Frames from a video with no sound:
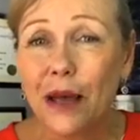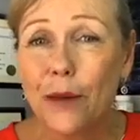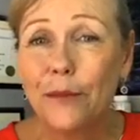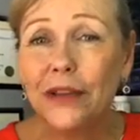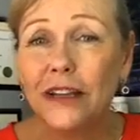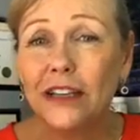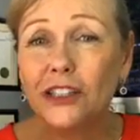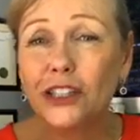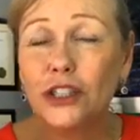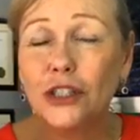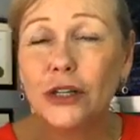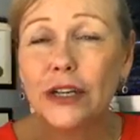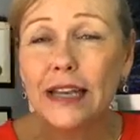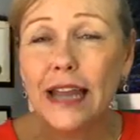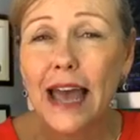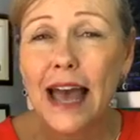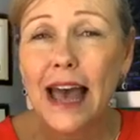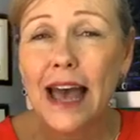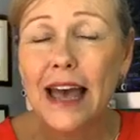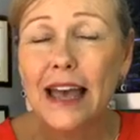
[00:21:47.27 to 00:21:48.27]
Because you can
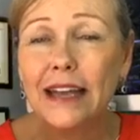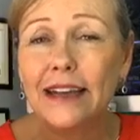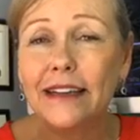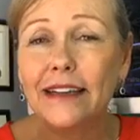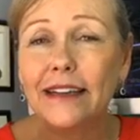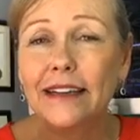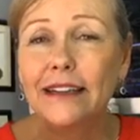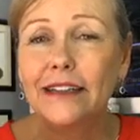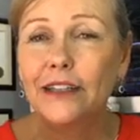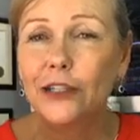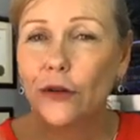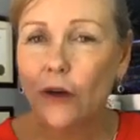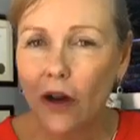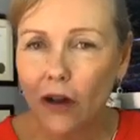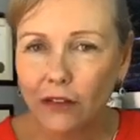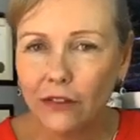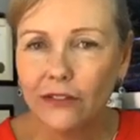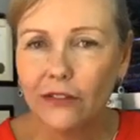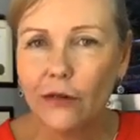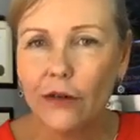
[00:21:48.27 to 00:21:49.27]
add your
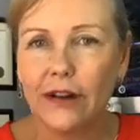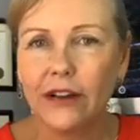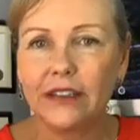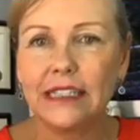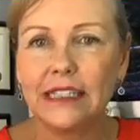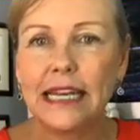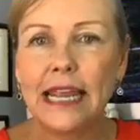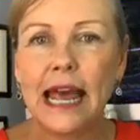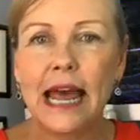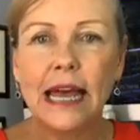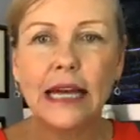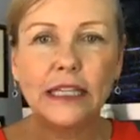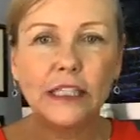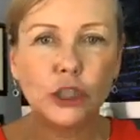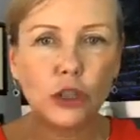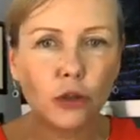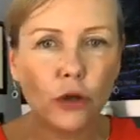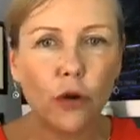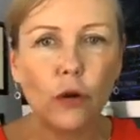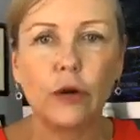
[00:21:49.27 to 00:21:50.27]
olive oils and add
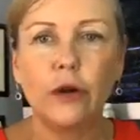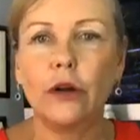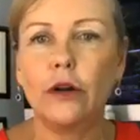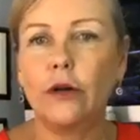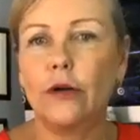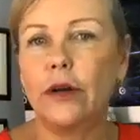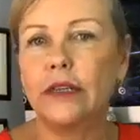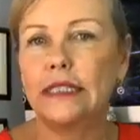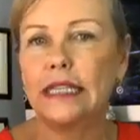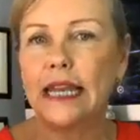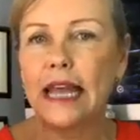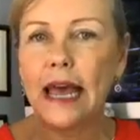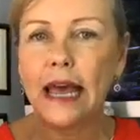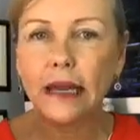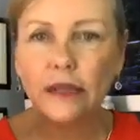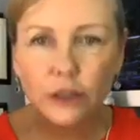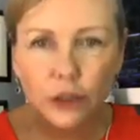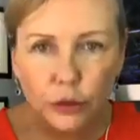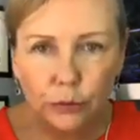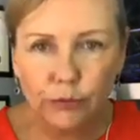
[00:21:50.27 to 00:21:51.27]
your coconut oils and
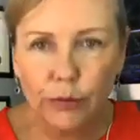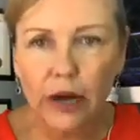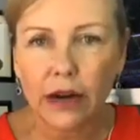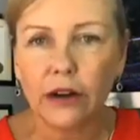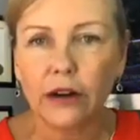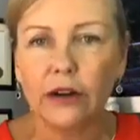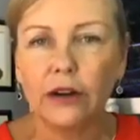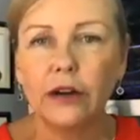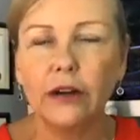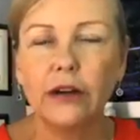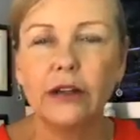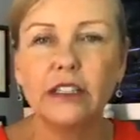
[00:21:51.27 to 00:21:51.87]
add your butter